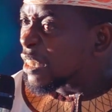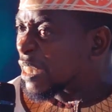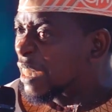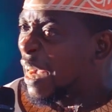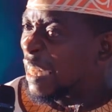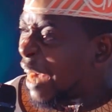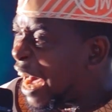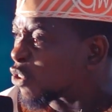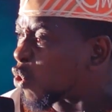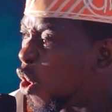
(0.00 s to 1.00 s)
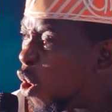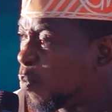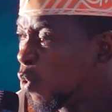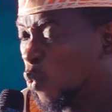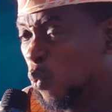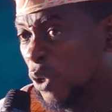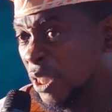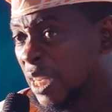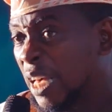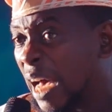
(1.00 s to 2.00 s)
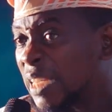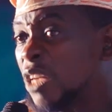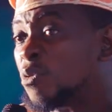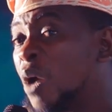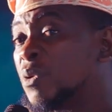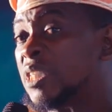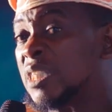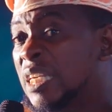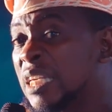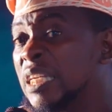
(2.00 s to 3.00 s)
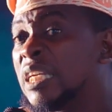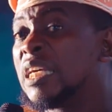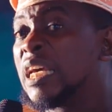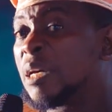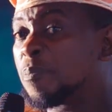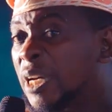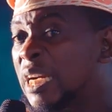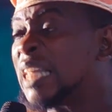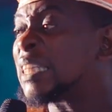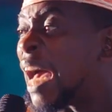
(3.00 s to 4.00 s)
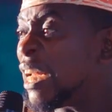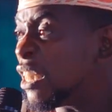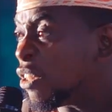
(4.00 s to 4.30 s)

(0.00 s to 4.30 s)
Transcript: Trained at home with. And that's why we see parental